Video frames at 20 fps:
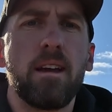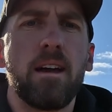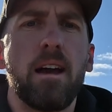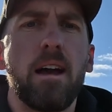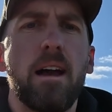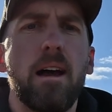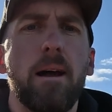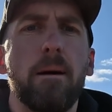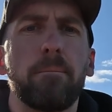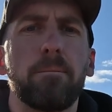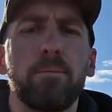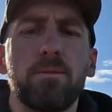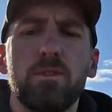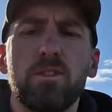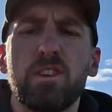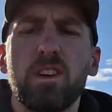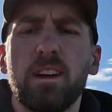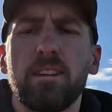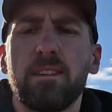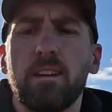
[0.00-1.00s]

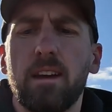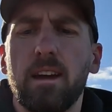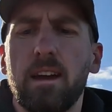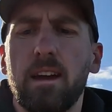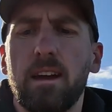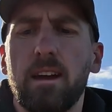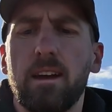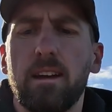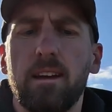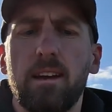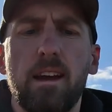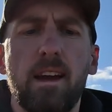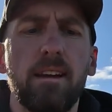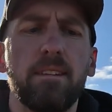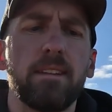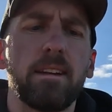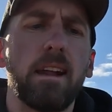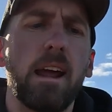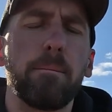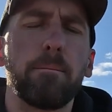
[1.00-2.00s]
It's
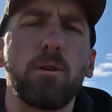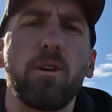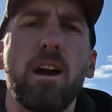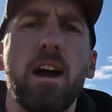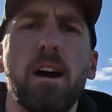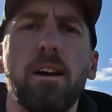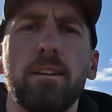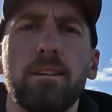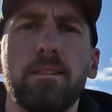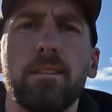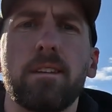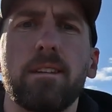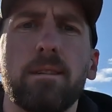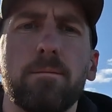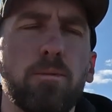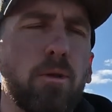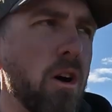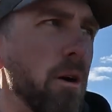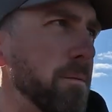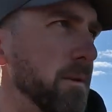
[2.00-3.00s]
an Emeraldus. It's
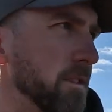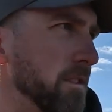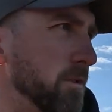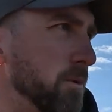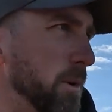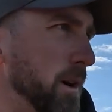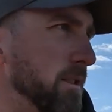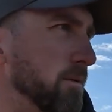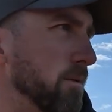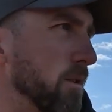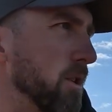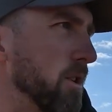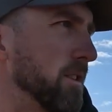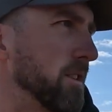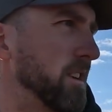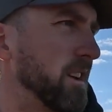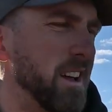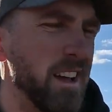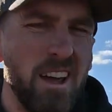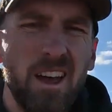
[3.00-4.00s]
a proper squid rod.